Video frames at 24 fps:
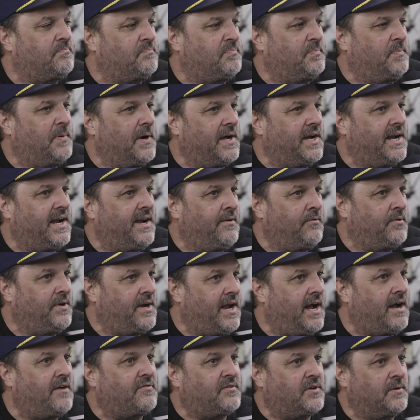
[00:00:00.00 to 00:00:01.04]
But it would
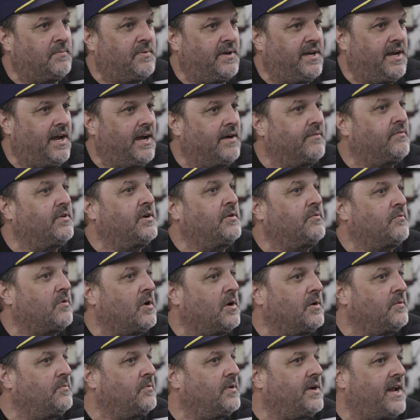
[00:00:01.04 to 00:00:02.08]
have to be, every
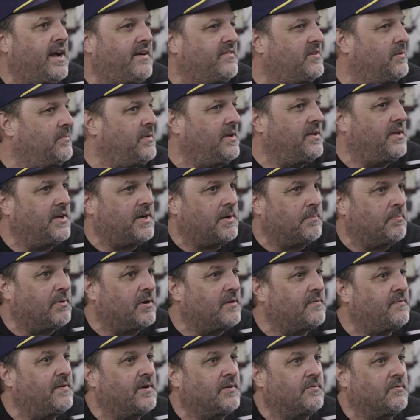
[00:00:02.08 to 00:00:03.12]
run would have to be like a
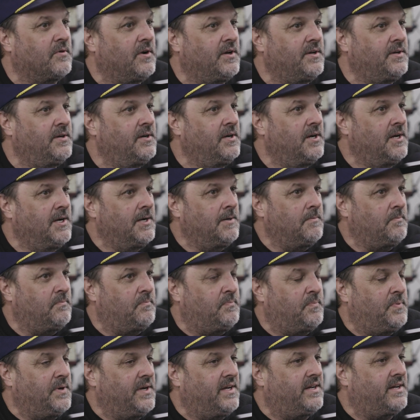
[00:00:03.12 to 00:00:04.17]
perfect run,
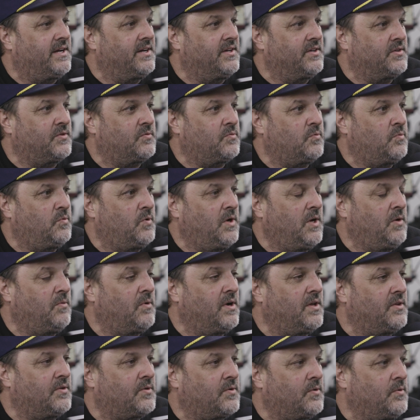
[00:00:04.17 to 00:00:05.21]
because we
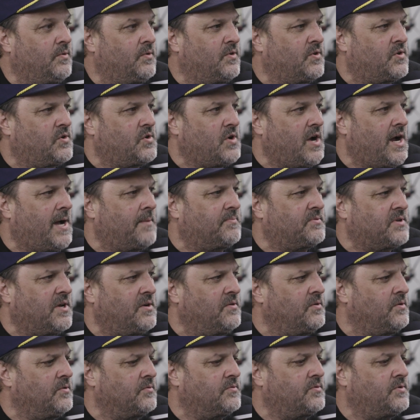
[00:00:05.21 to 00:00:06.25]
went through the traps,
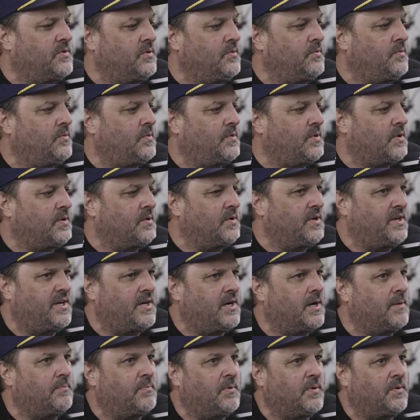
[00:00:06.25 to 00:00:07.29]
230
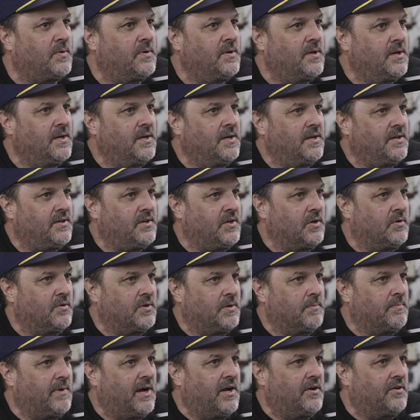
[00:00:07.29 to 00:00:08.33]
couple, in
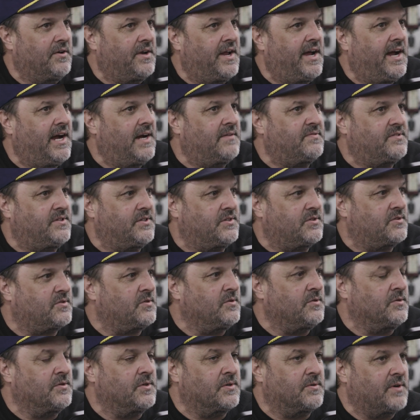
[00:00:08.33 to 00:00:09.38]
a mile and a half just
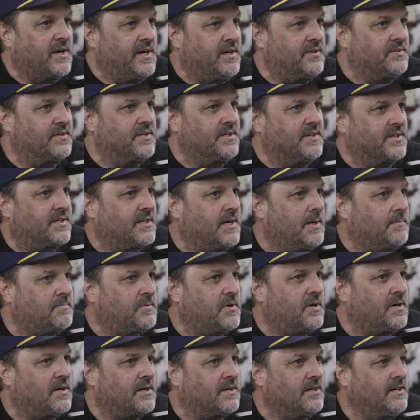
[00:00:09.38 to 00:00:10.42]
screwing around in the Cup
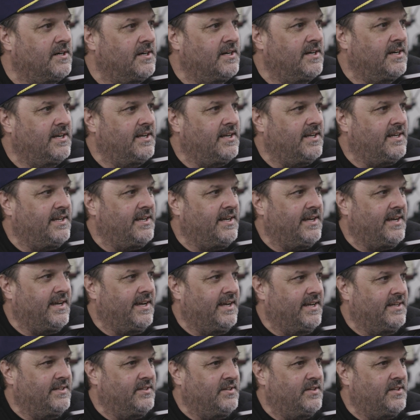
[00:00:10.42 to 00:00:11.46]
car.
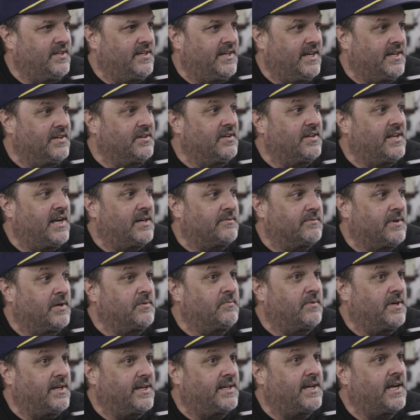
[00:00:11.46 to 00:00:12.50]
And the end of that
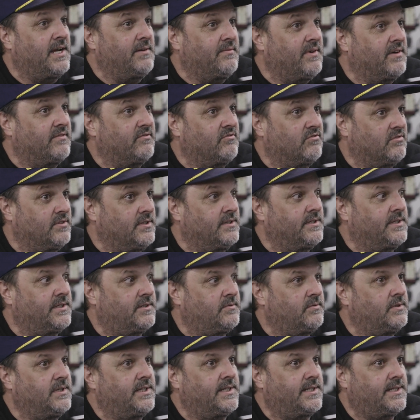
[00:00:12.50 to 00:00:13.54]
runway came up really
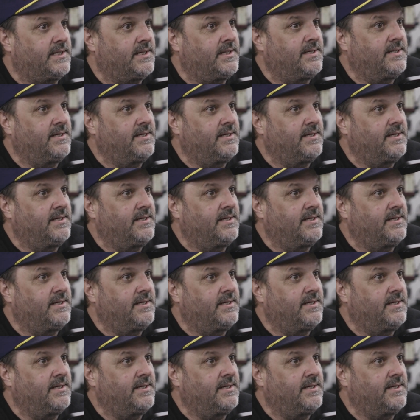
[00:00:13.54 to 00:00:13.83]
quick.